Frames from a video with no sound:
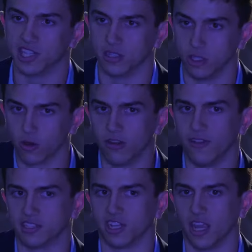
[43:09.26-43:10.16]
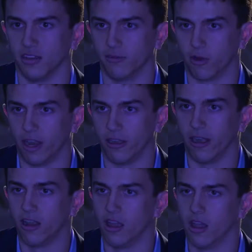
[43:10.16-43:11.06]
is: You're an investigative
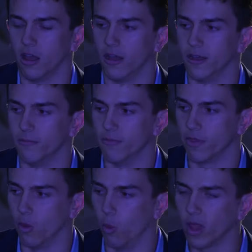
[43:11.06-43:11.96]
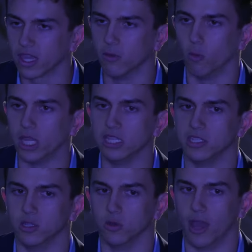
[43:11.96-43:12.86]
writer. Um, what can we
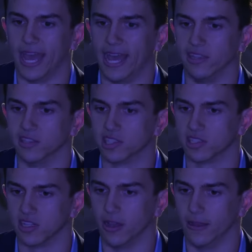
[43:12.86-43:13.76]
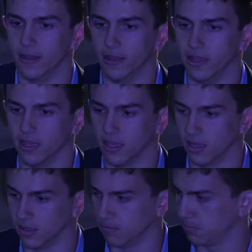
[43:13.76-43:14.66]
do as uh,
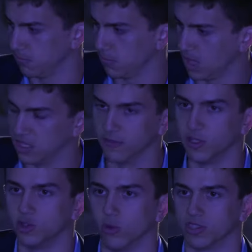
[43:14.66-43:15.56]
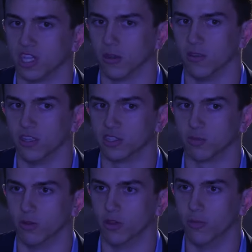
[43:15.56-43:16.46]
individuals here in
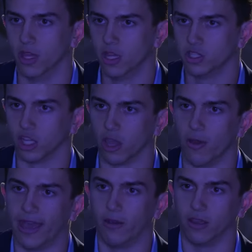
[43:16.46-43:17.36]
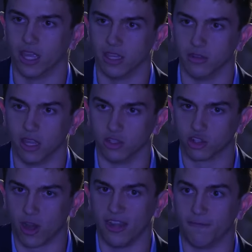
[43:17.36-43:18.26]
this room to go out and, and
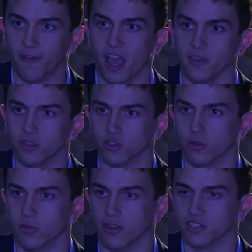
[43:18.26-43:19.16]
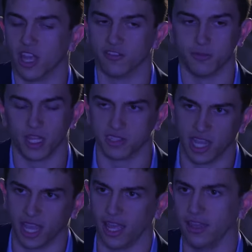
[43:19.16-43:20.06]
try to find the truth ourselves. I'm not
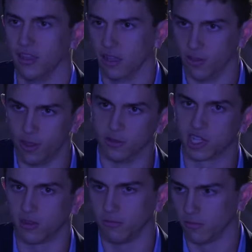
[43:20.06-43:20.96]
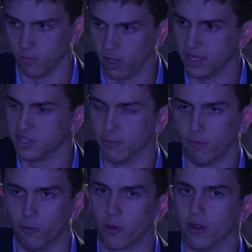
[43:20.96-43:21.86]
saying that those what I said
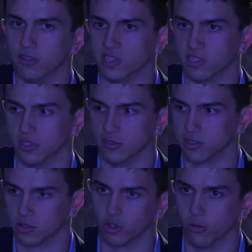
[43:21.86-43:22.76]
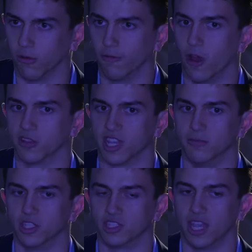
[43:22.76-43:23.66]
before is is true or false.
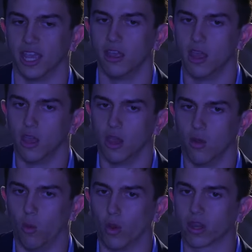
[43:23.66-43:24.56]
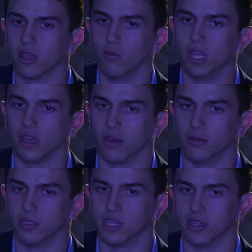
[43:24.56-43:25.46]
I'm just saying where can we
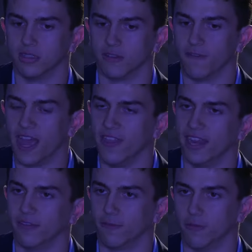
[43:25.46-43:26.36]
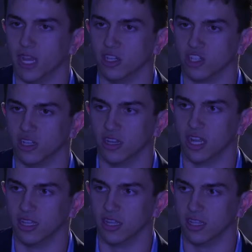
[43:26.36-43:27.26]
go to, to find that information
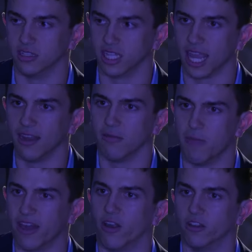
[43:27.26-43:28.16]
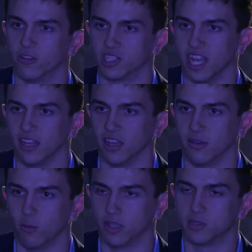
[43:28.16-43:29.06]
and, and to get better
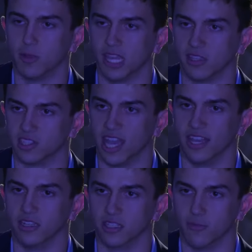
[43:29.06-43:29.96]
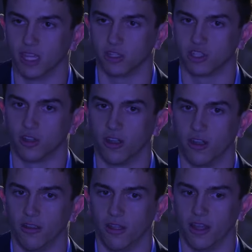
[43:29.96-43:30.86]
understanding of what's being said and to make
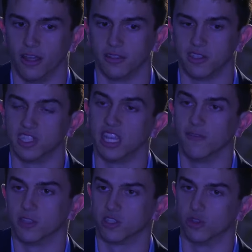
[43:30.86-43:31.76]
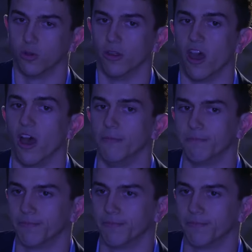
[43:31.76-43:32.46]
sure uh, to see if it's true or not?